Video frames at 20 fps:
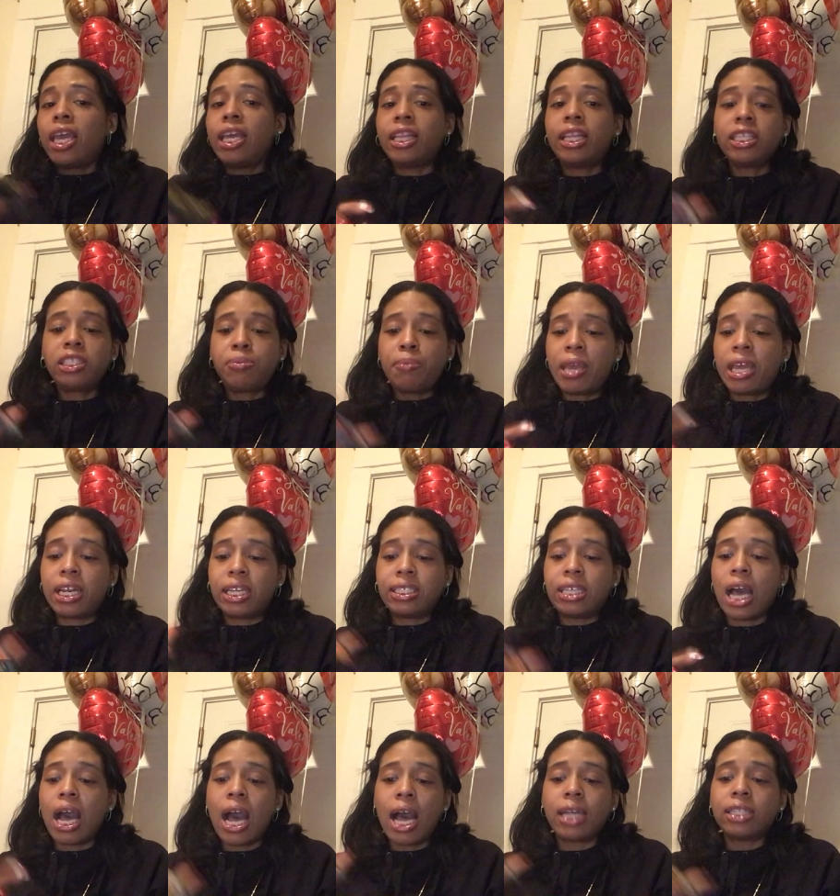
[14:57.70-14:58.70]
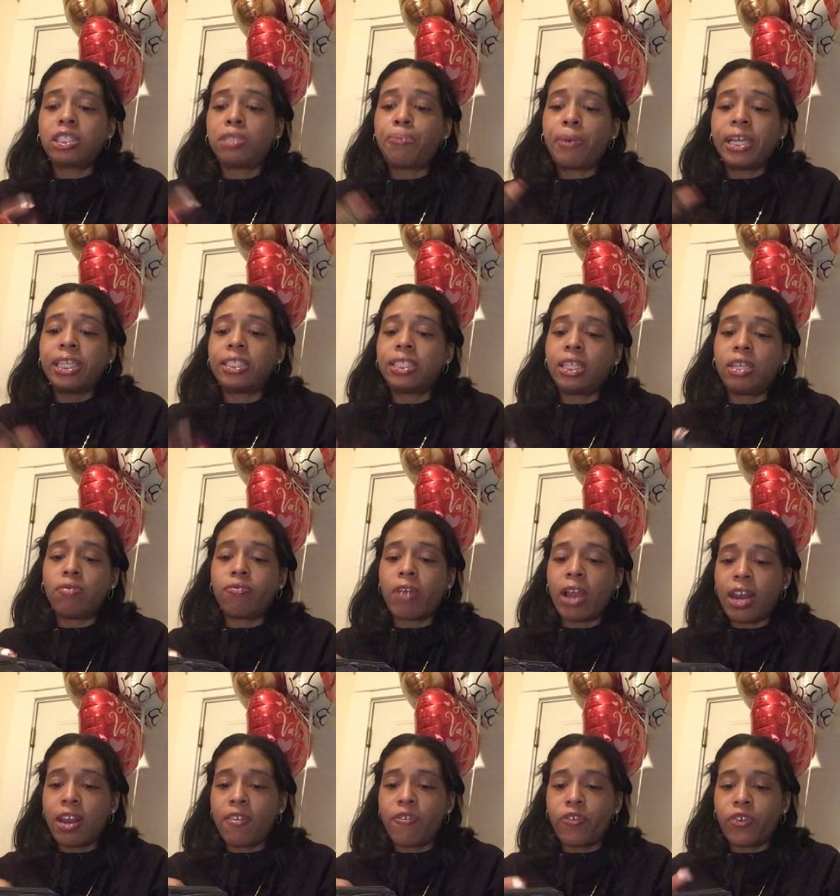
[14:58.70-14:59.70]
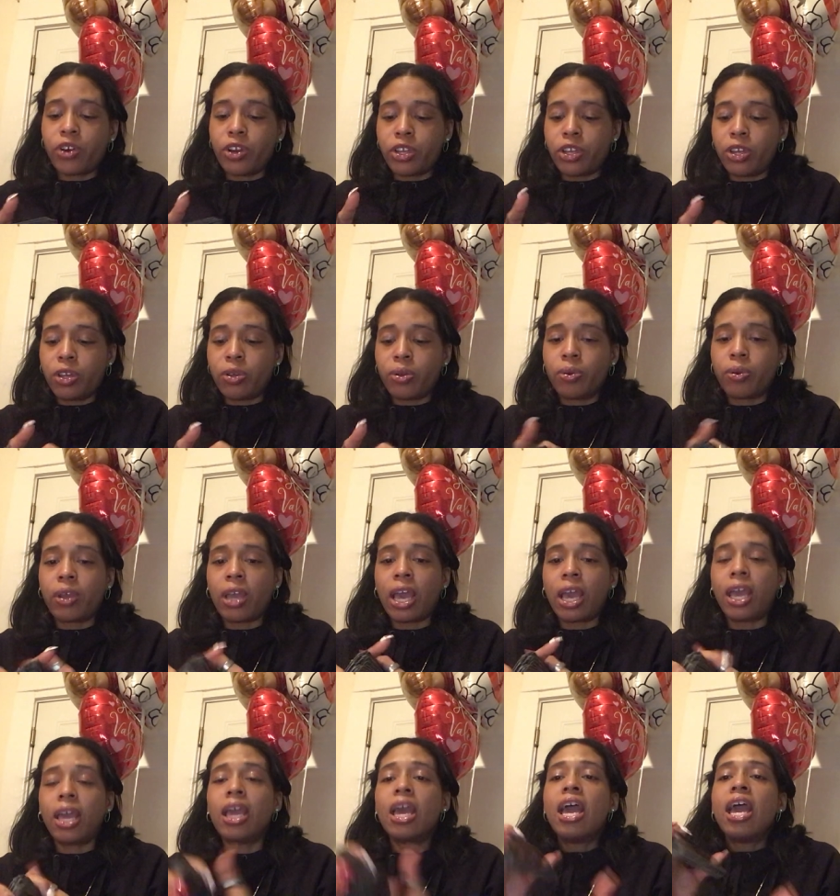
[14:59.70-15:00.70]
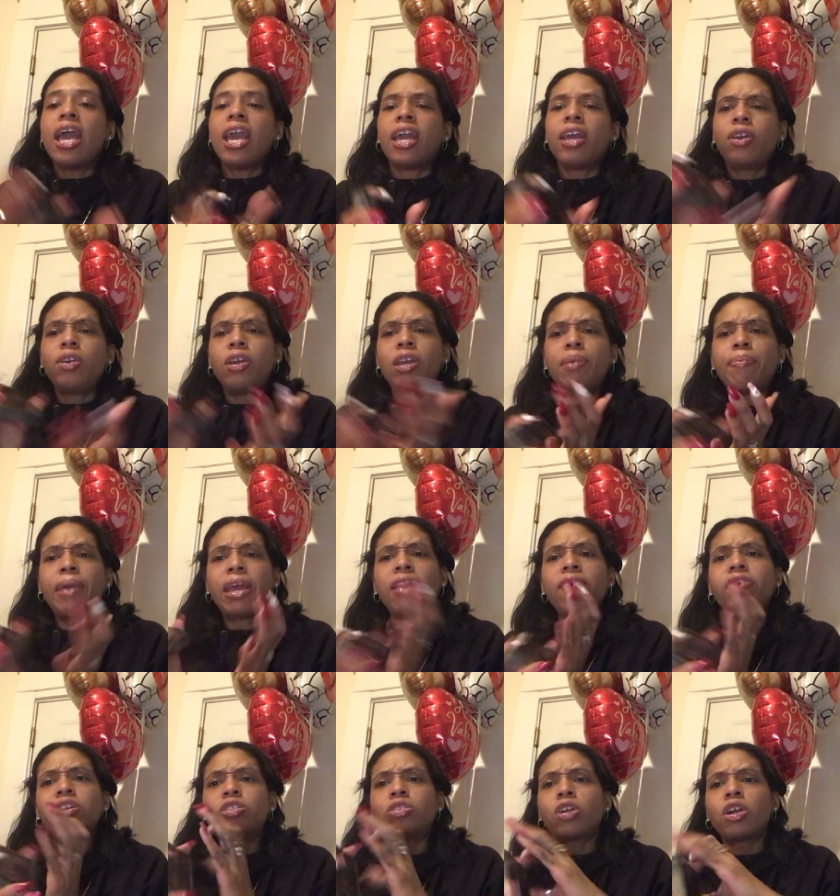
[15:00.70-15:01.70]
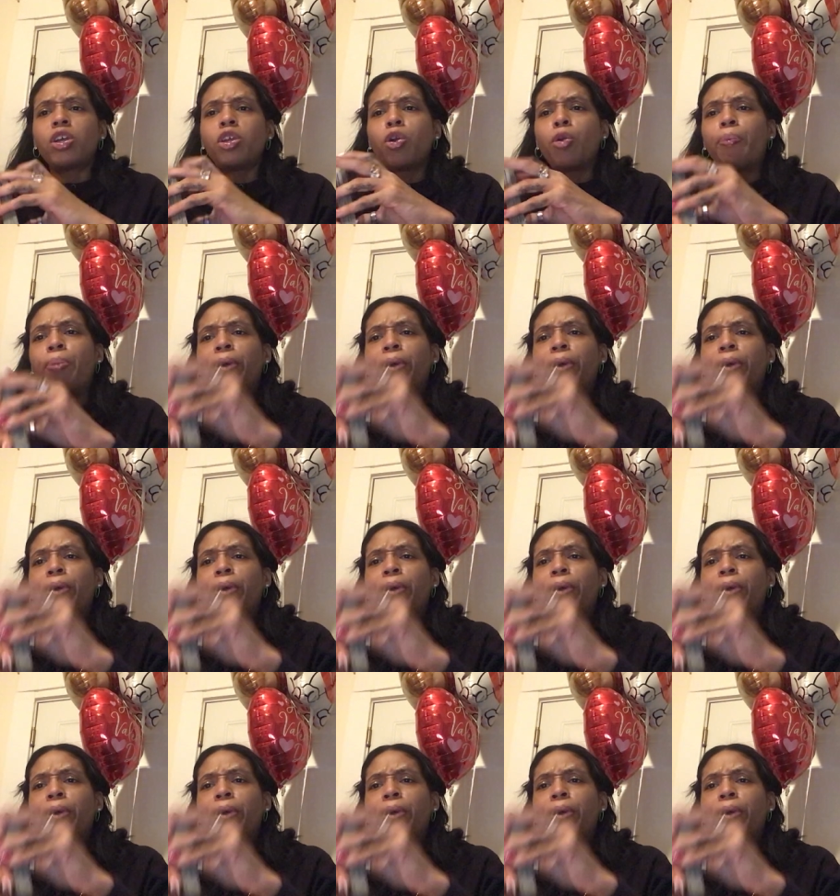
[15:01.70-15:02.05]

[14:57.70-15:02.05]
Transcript: This man is hot, spicy, ready for you, okay? He might even draw you a